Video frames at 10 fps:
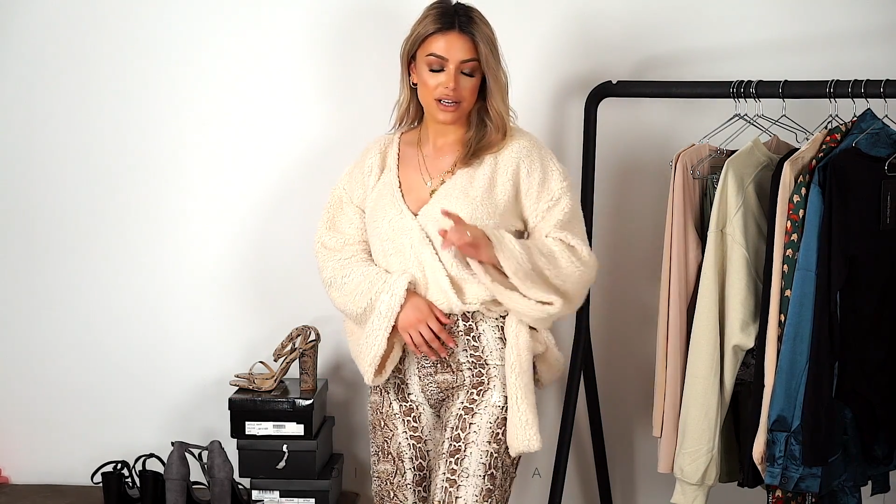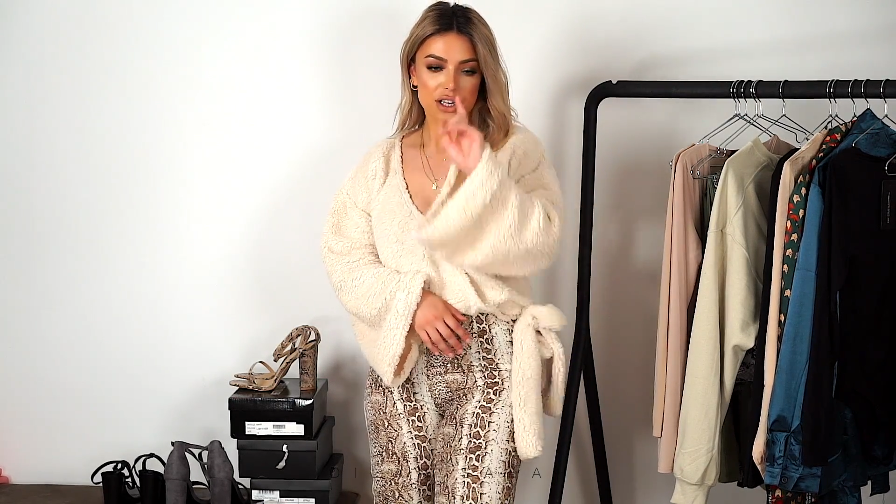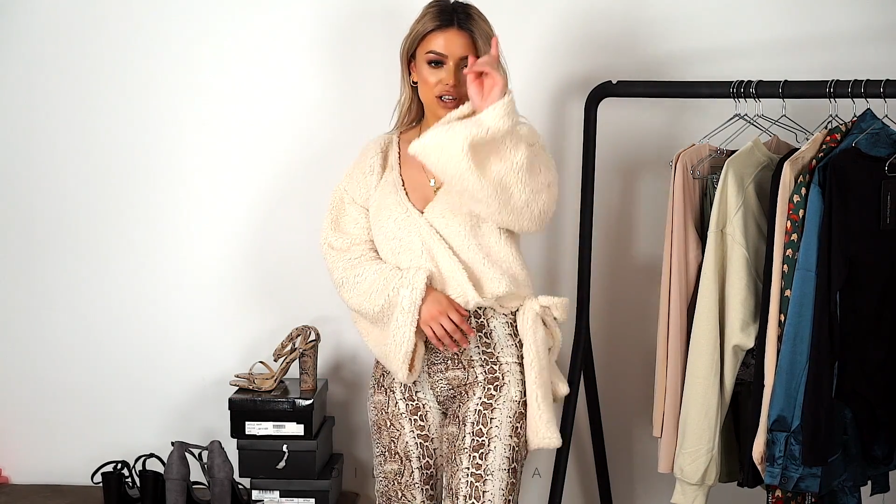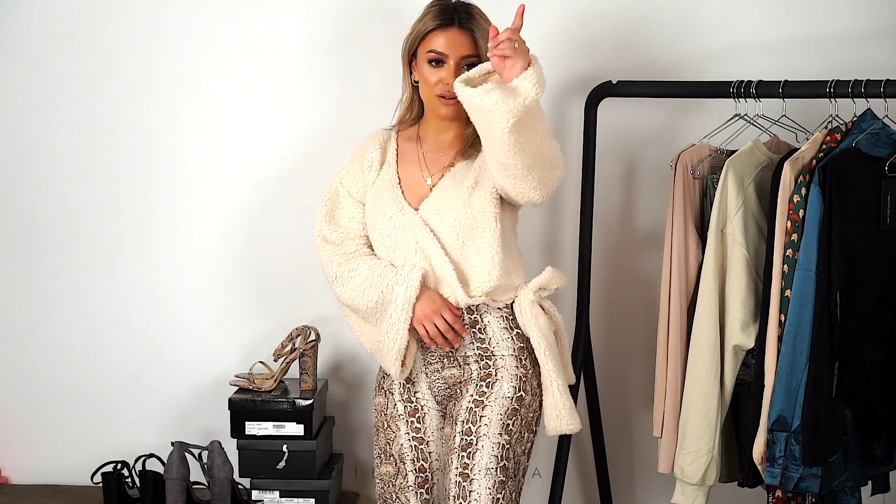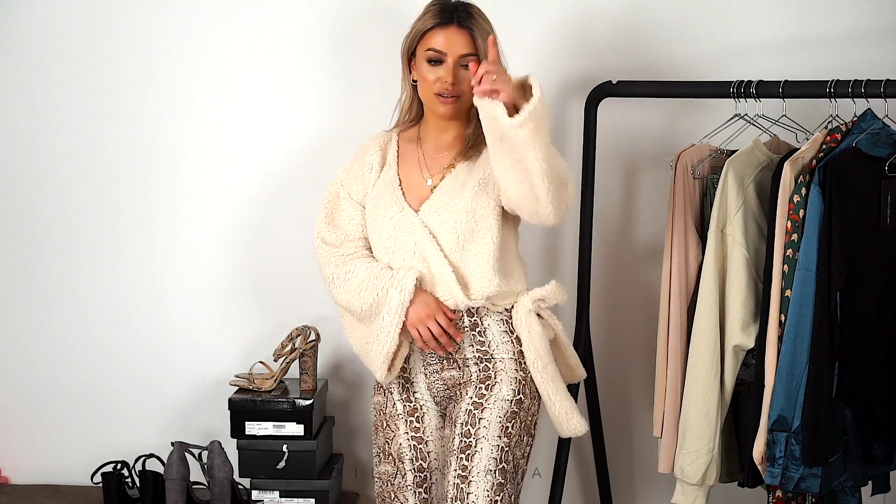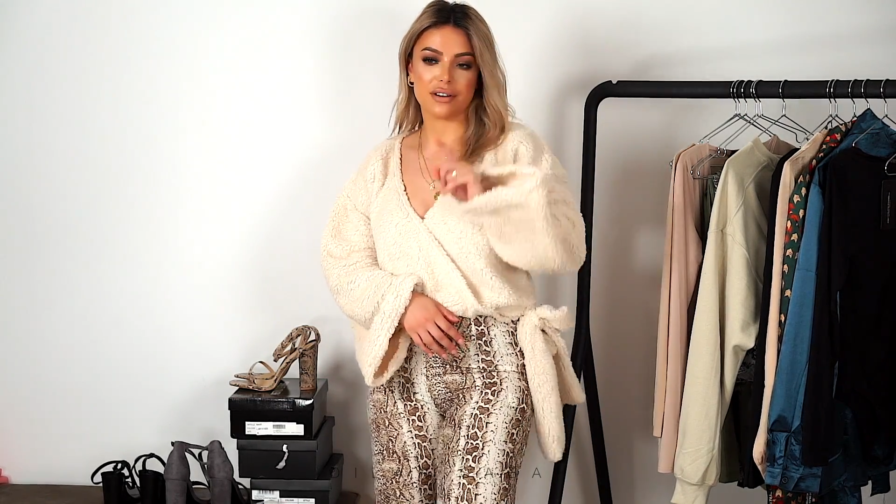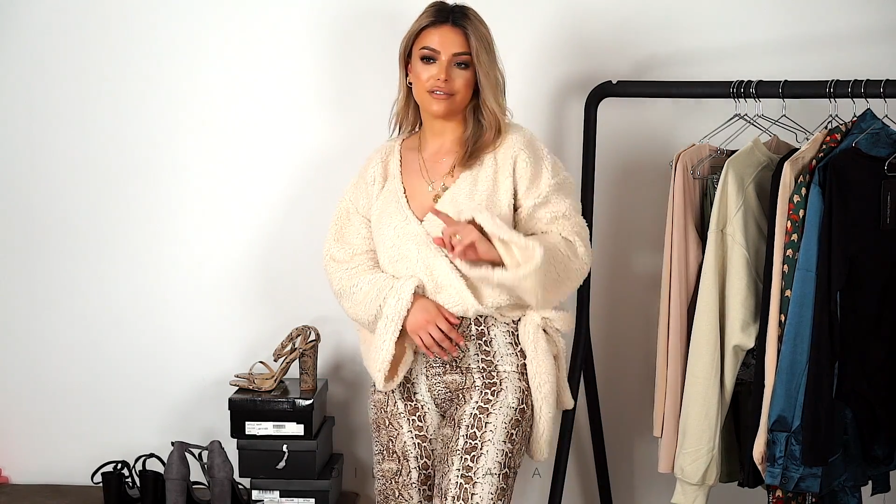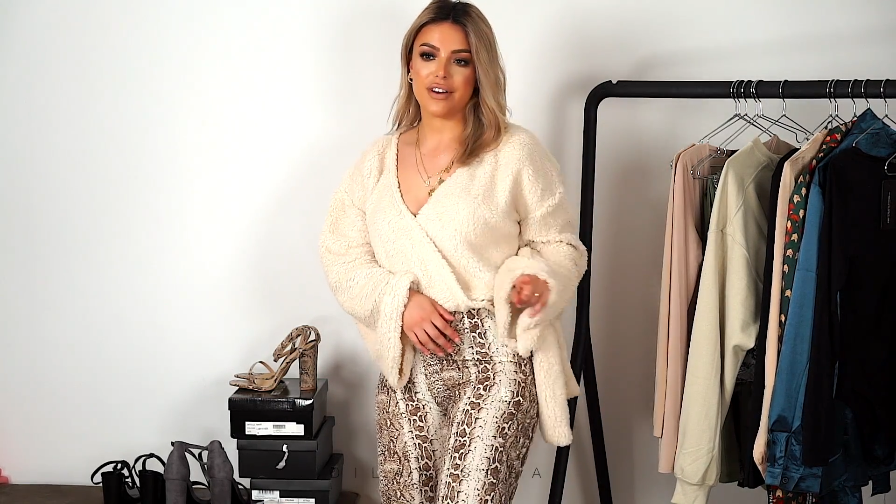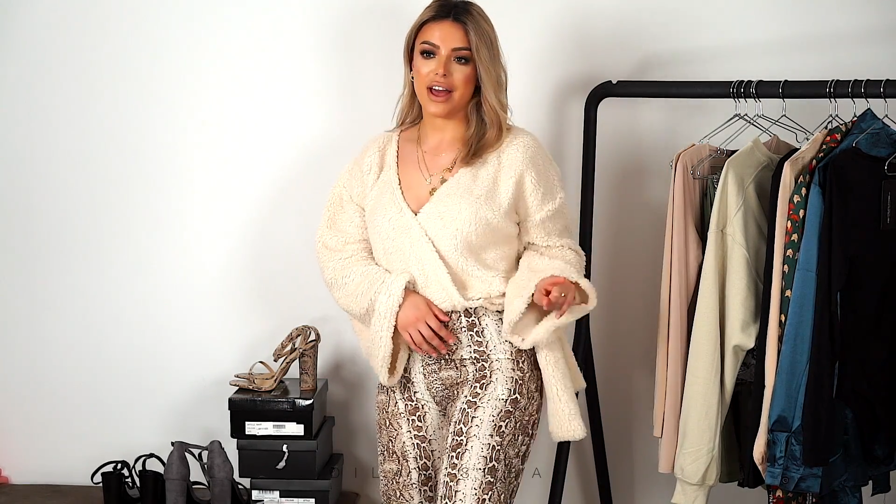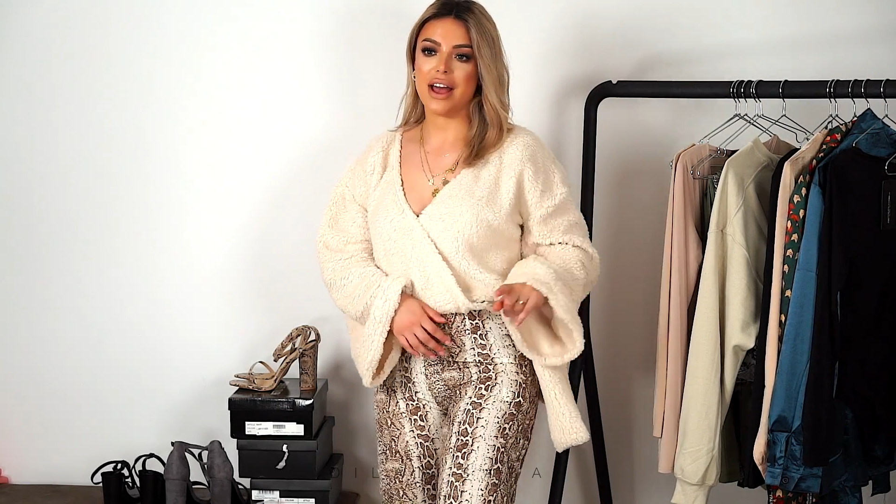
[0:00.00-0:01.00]
You look
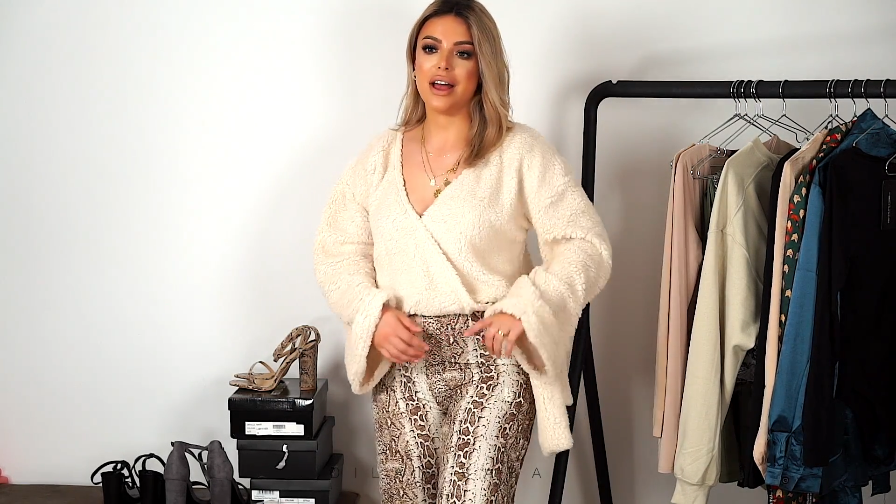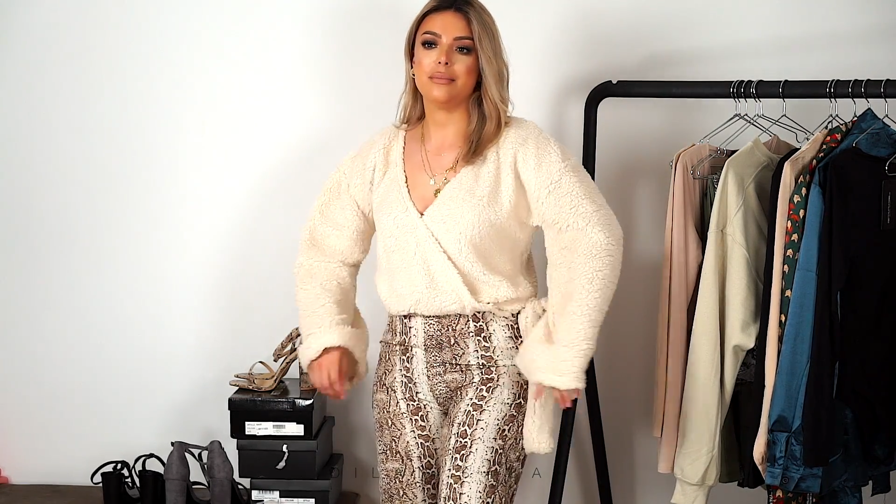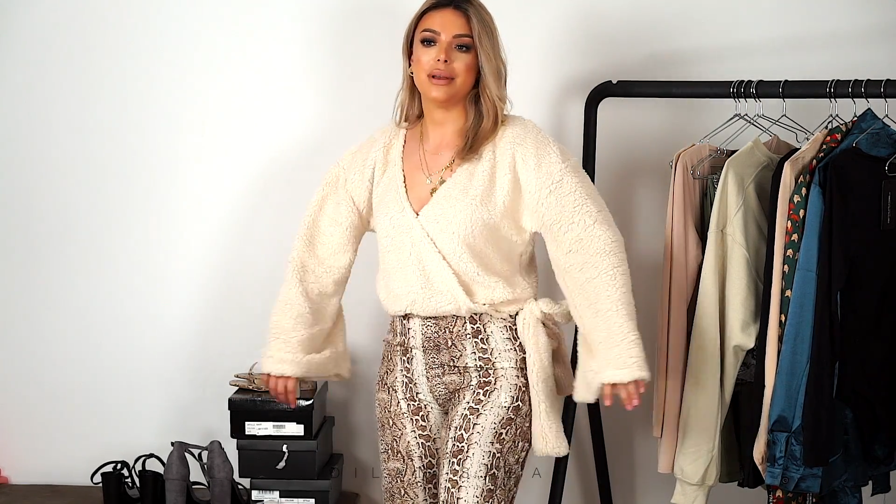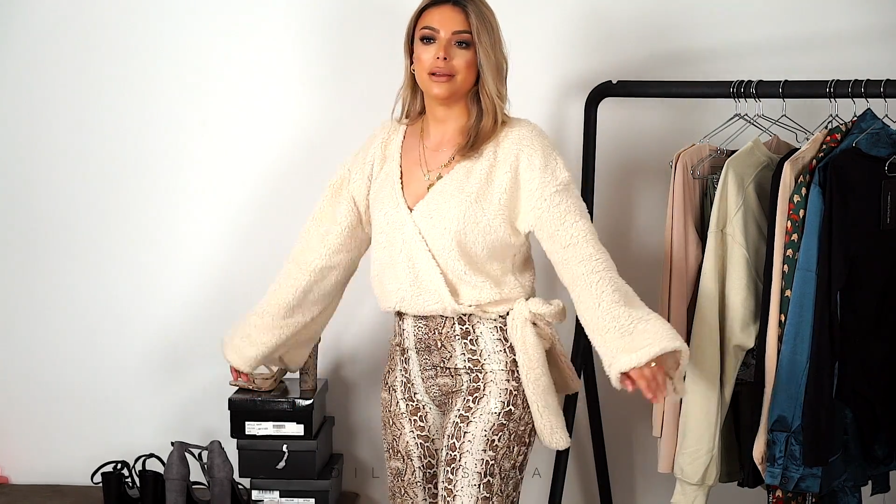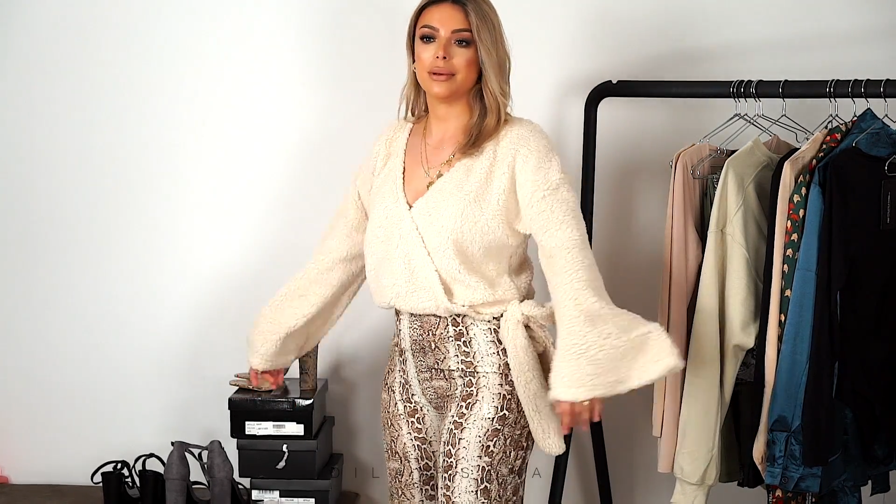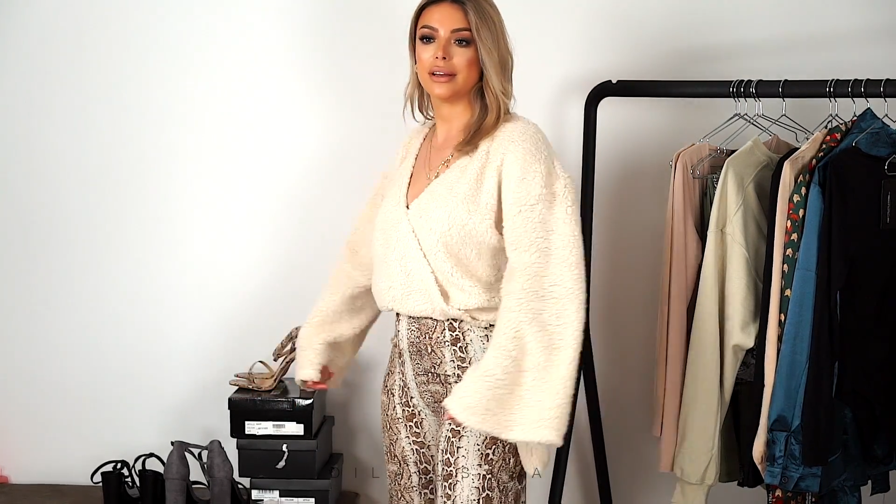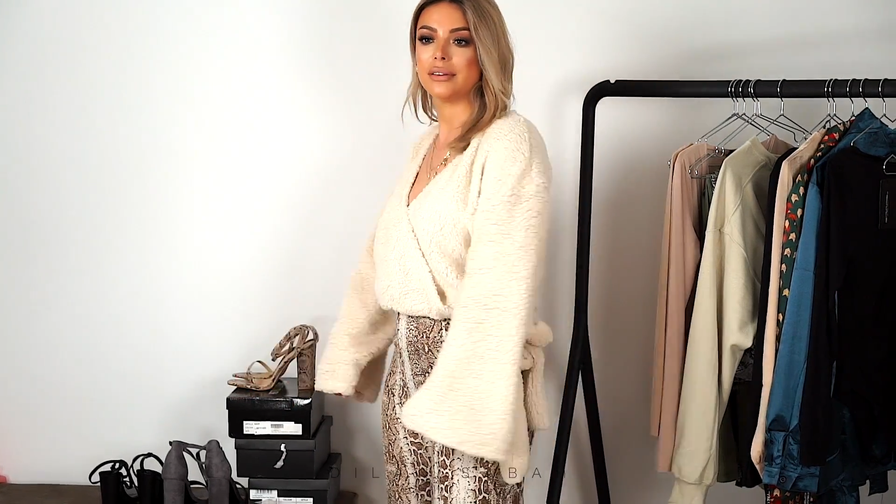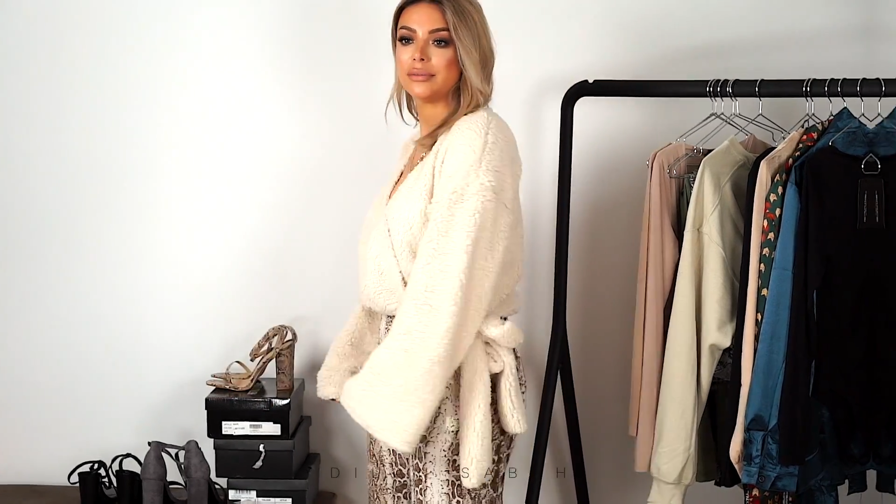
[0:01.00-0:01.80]
fine, baby.